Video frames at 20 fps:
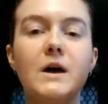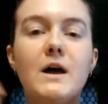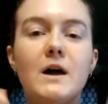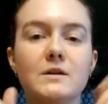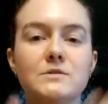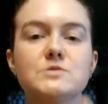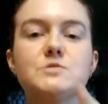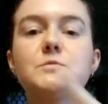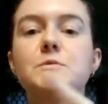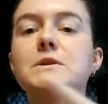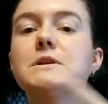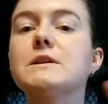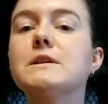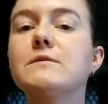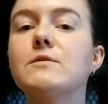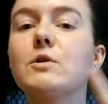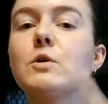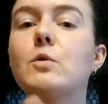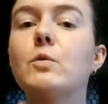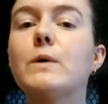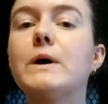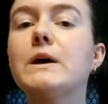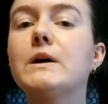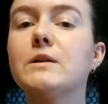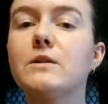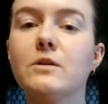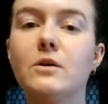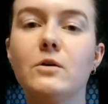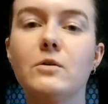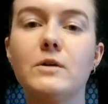I do want to leave a
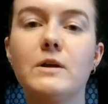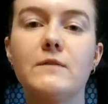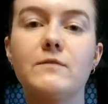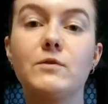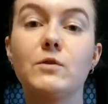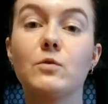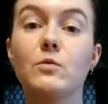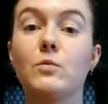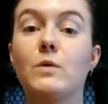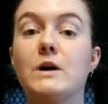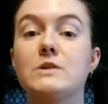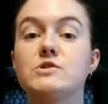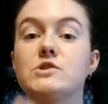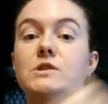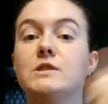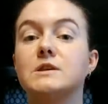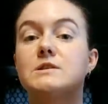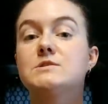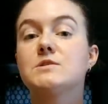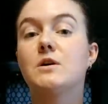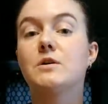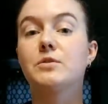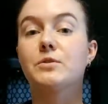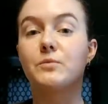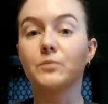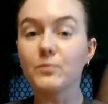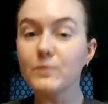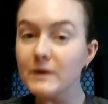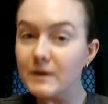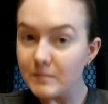quick note if you're watching this on
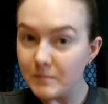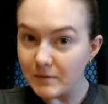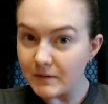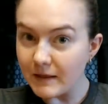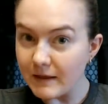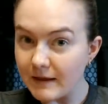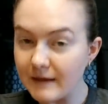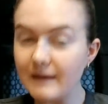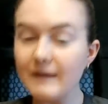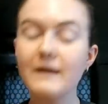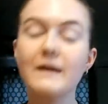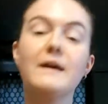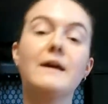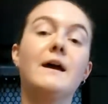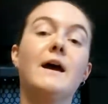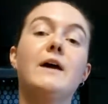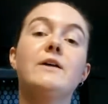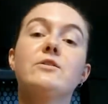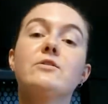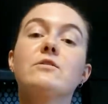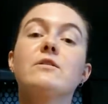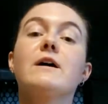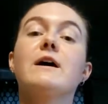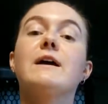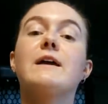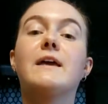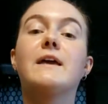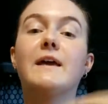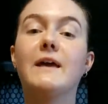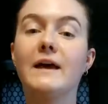the replay and you're
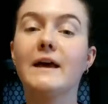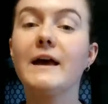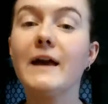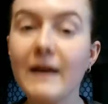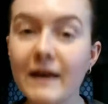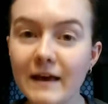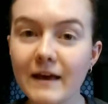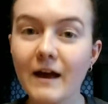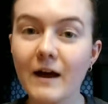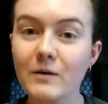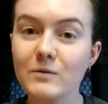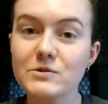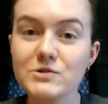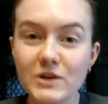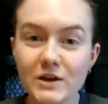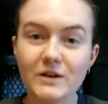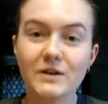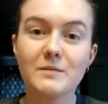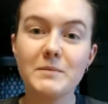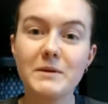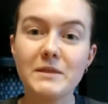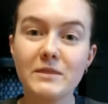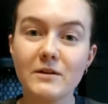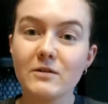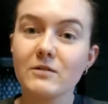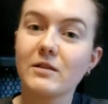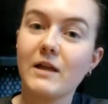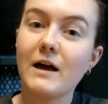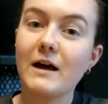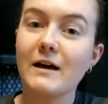like, hey, I wish I could have been
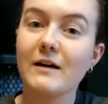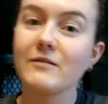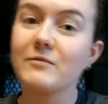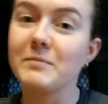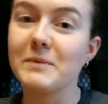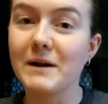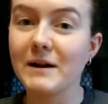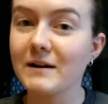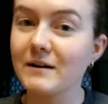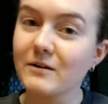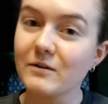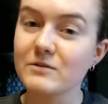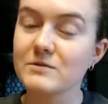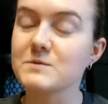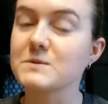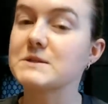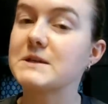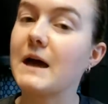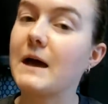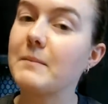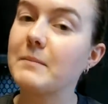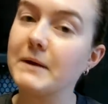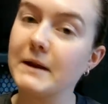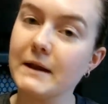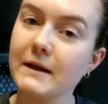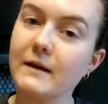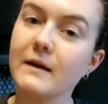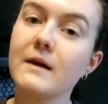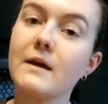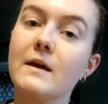there live, but I didn't know this was
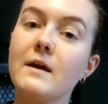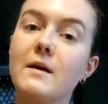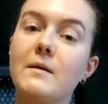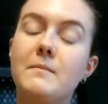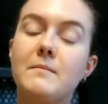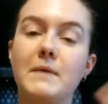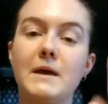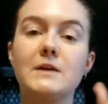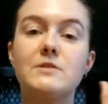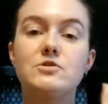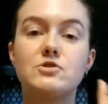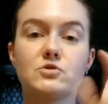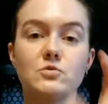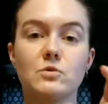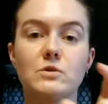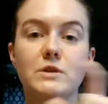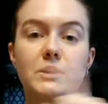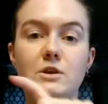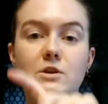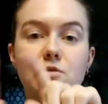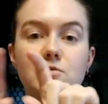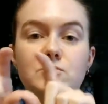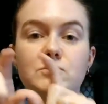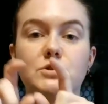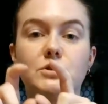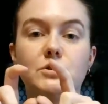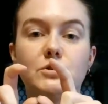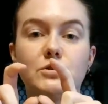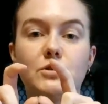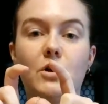happening. Make sure that you
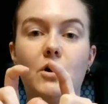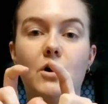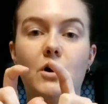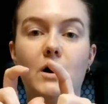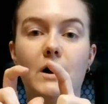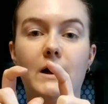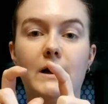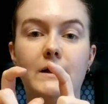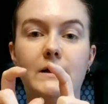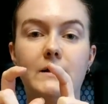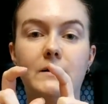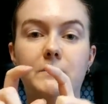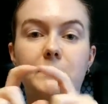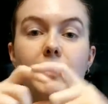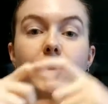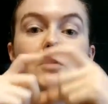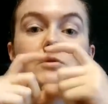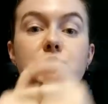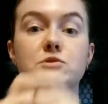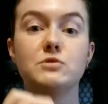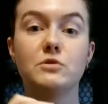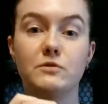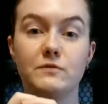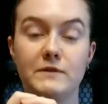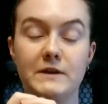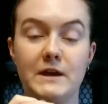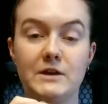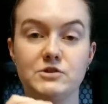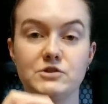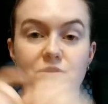turn on post
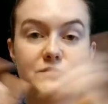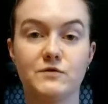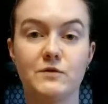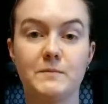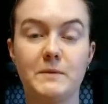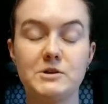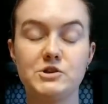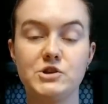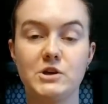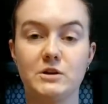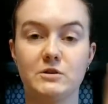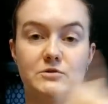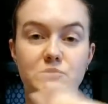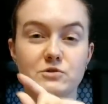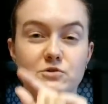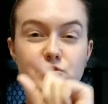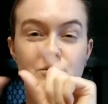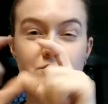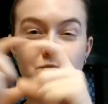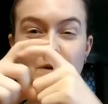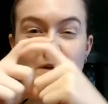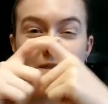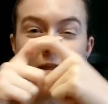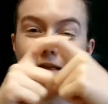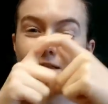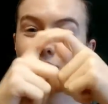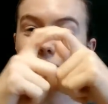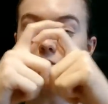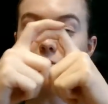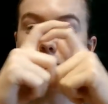notifications for my channel. So just ring
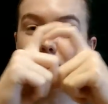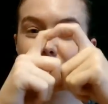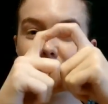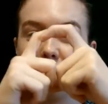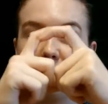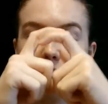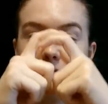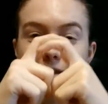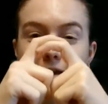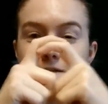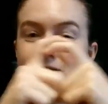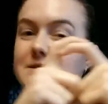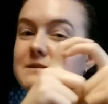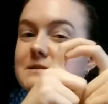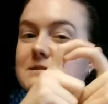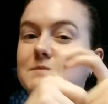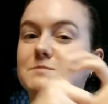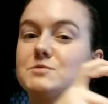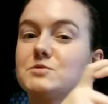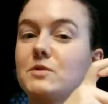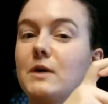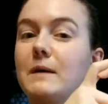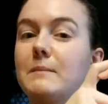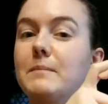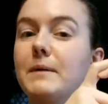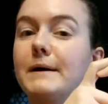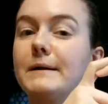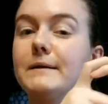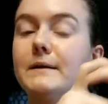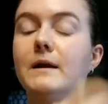that little bell next to the subscribe
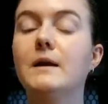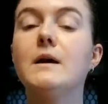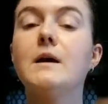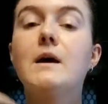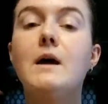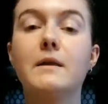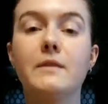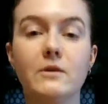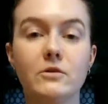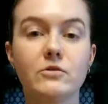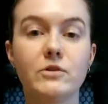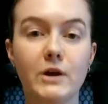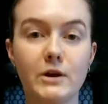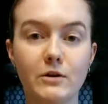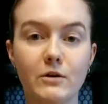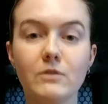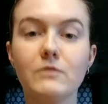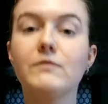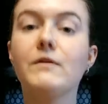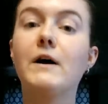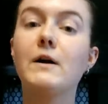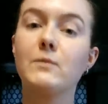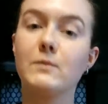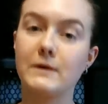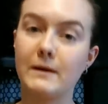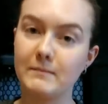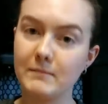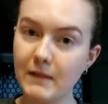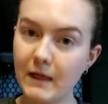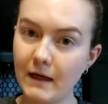button and then you'll get notified
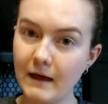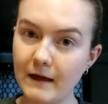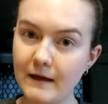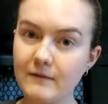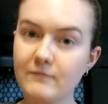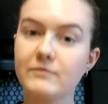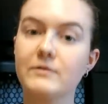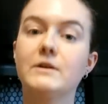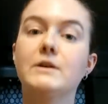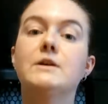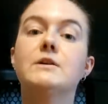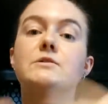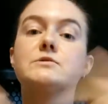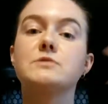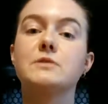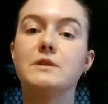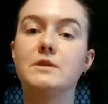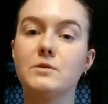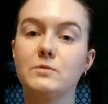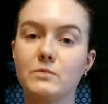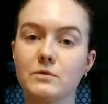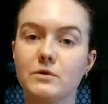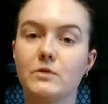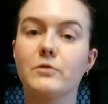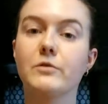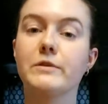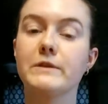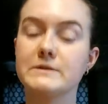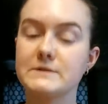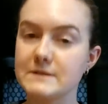when I'm live. So then you will
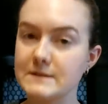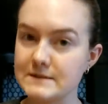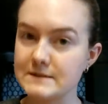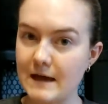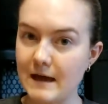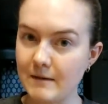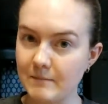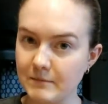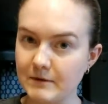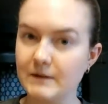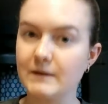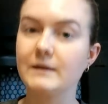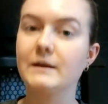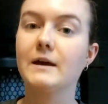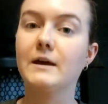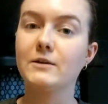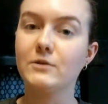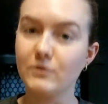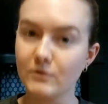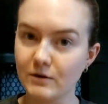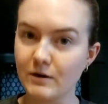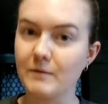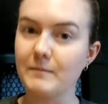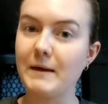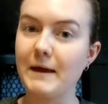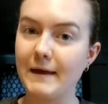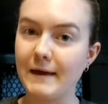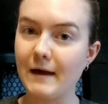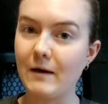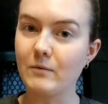know that this is happening and you can come
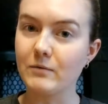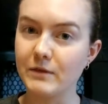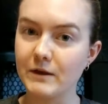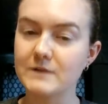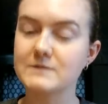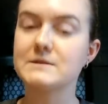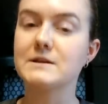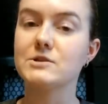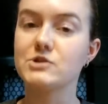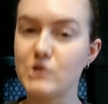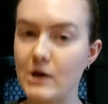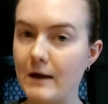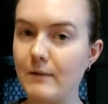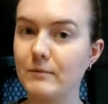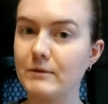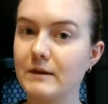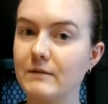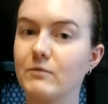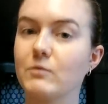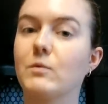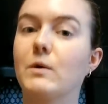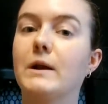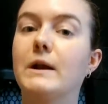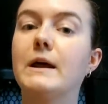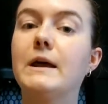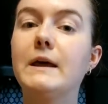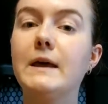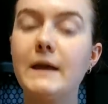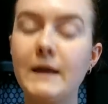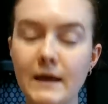hang out with us and chat with
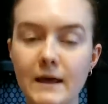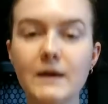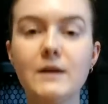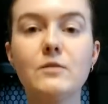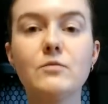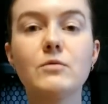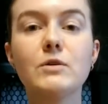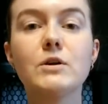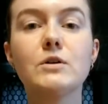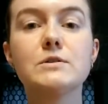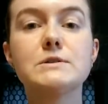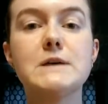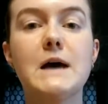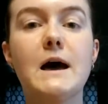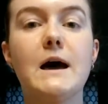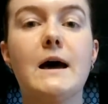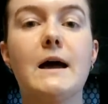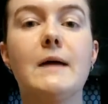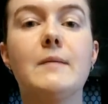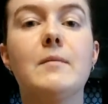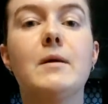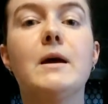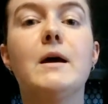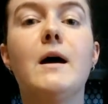everyone in real time.